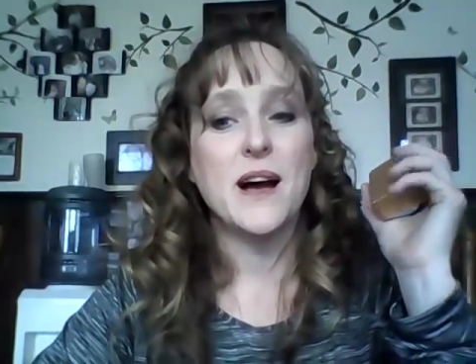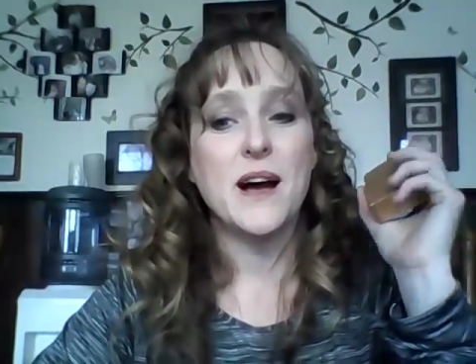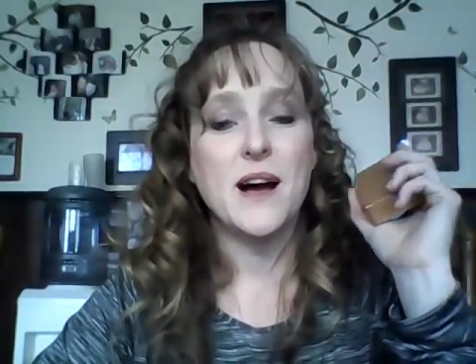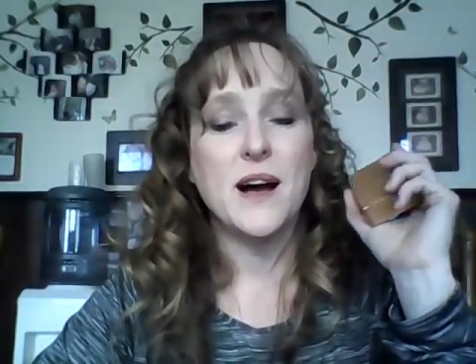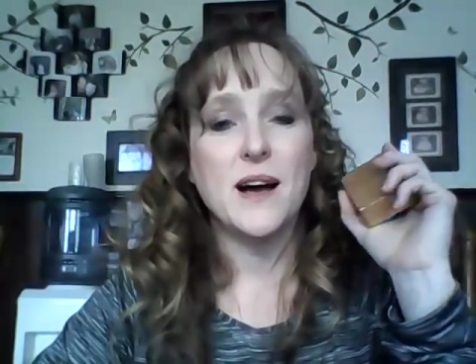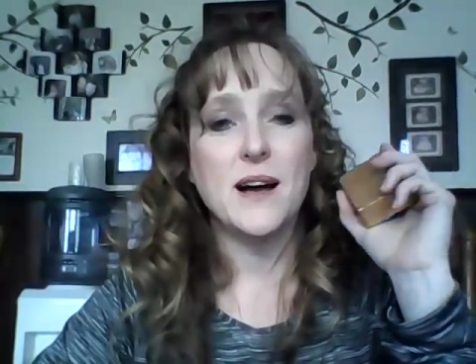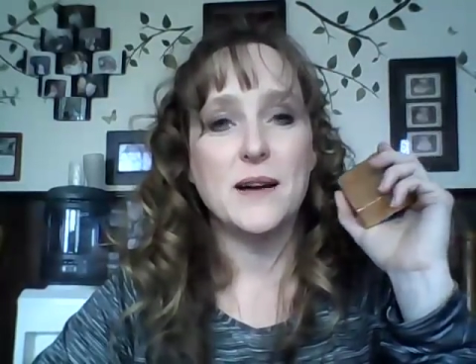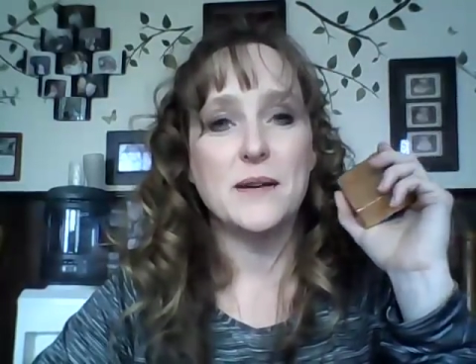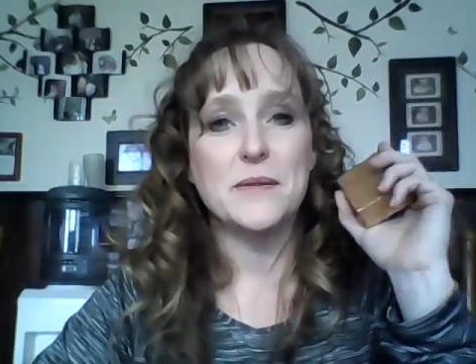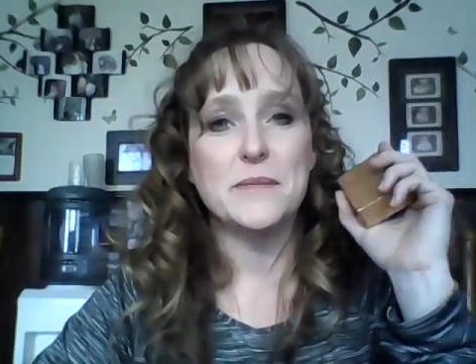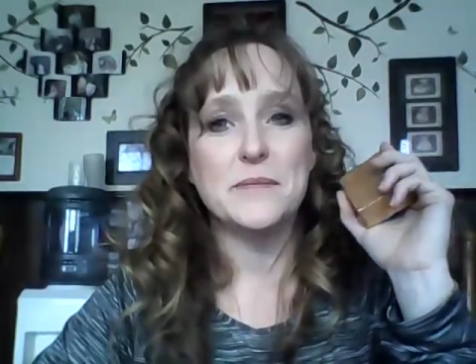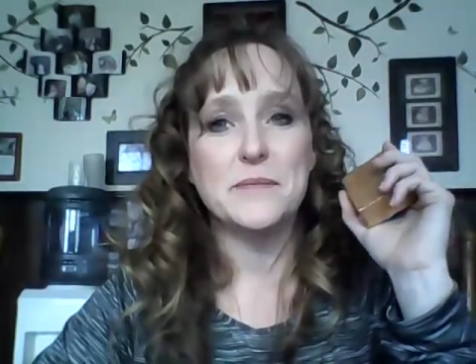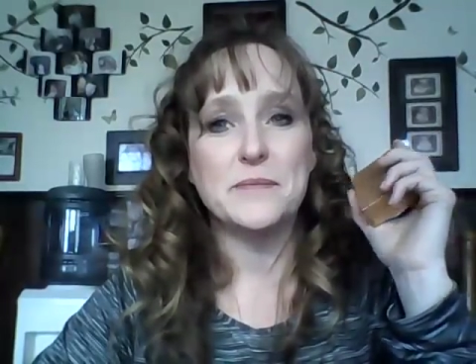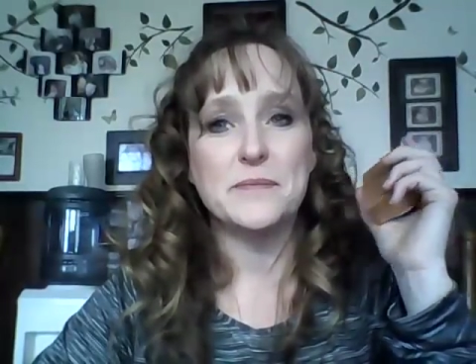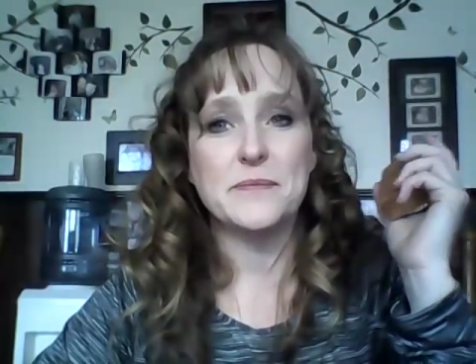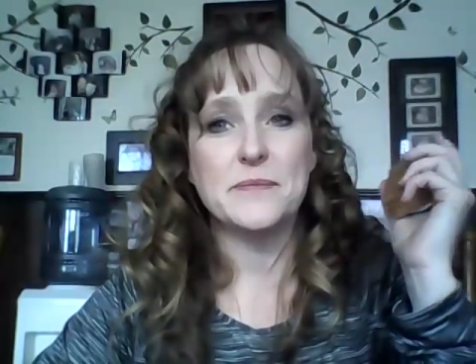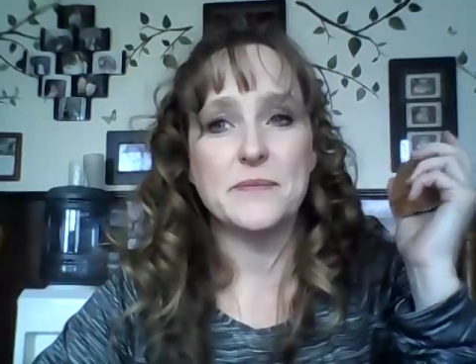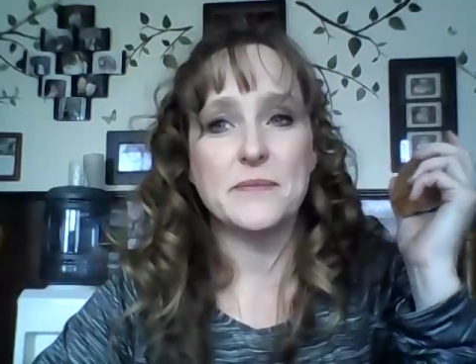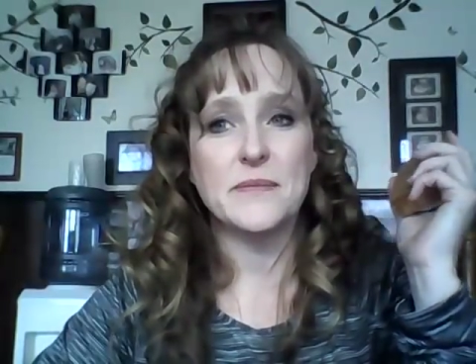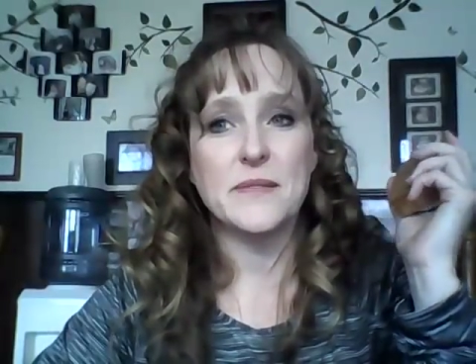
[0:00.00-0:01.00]

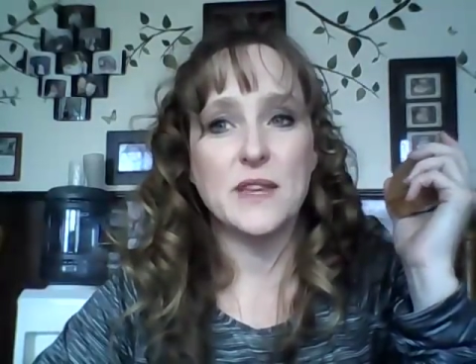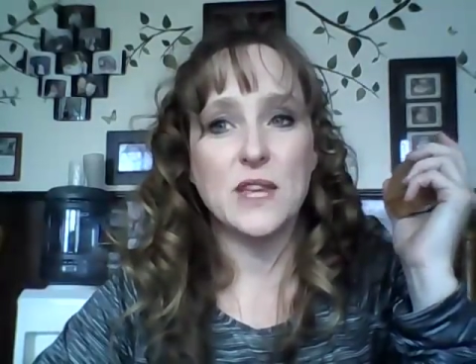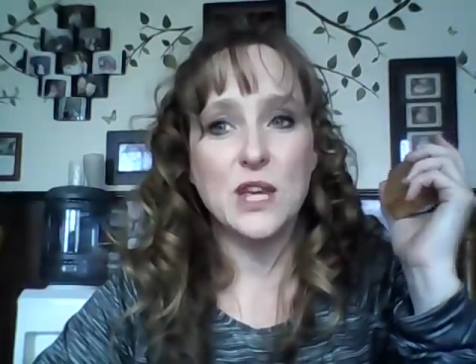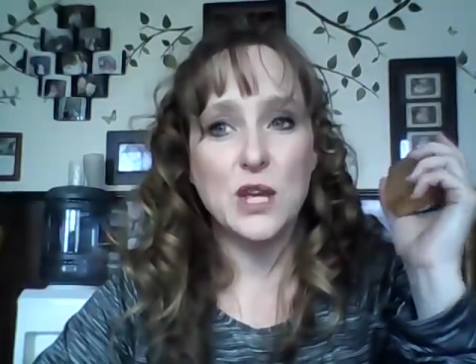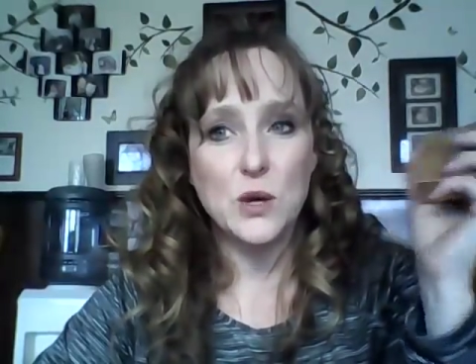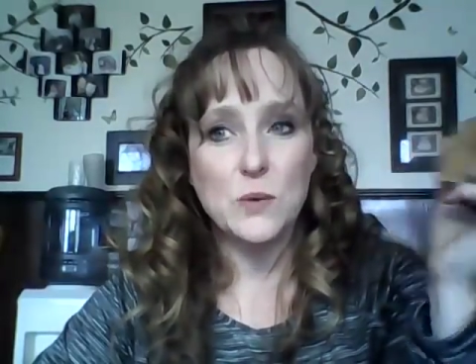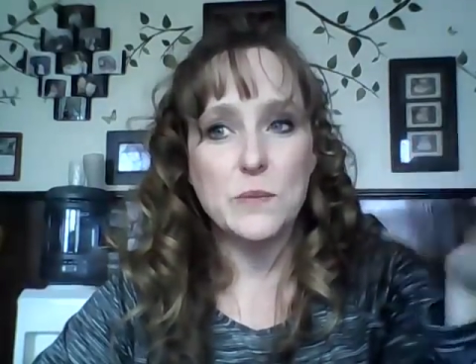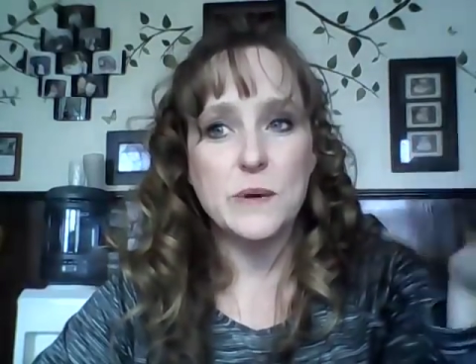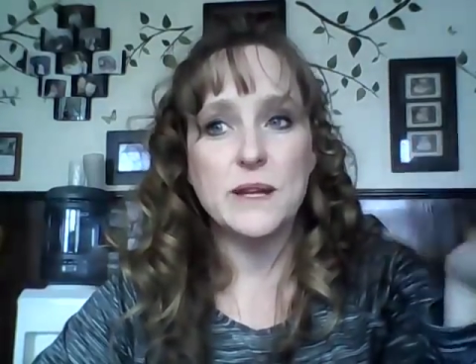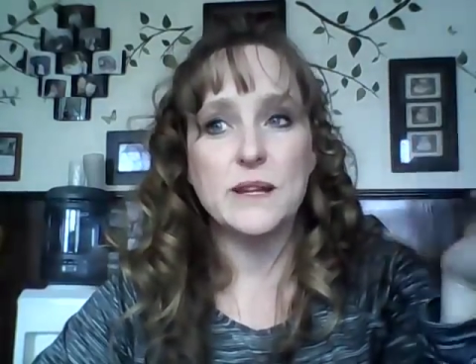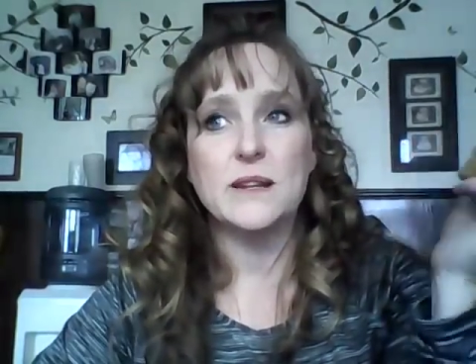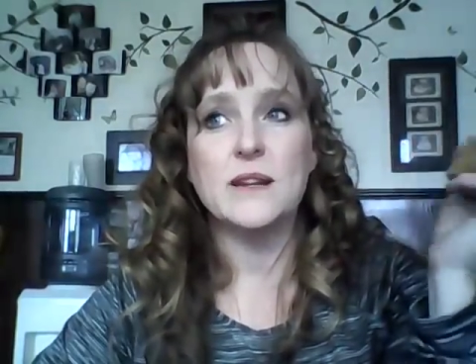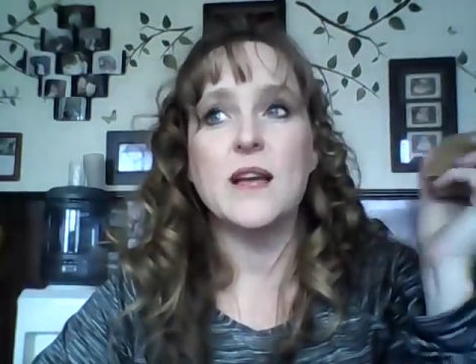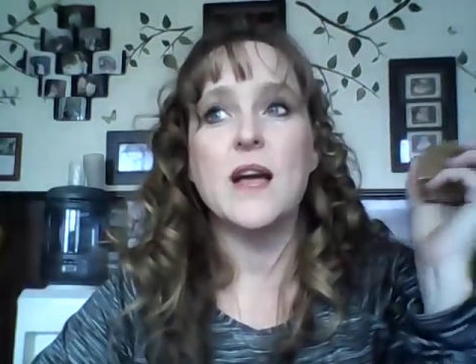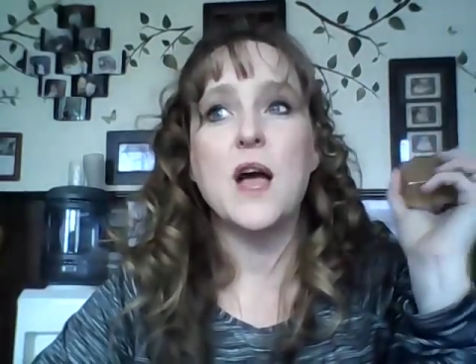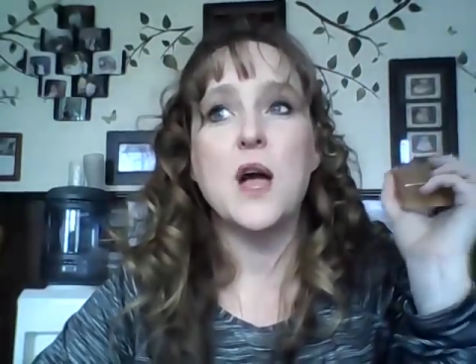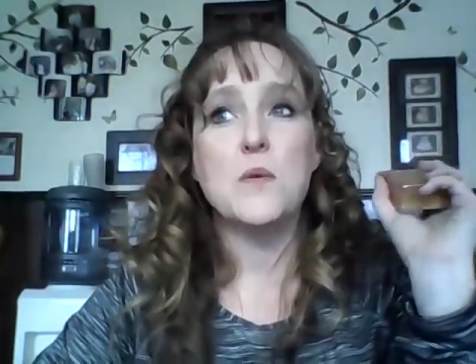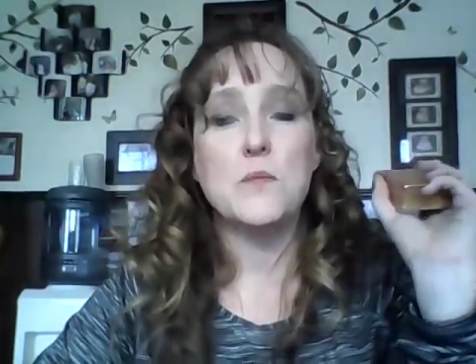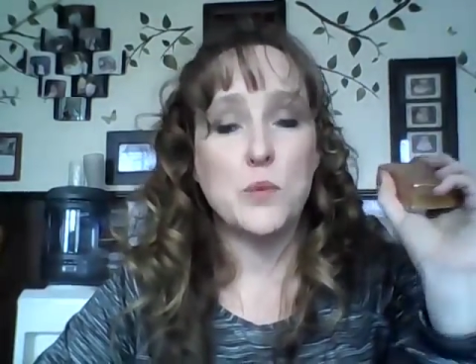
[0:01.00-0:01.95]
um, human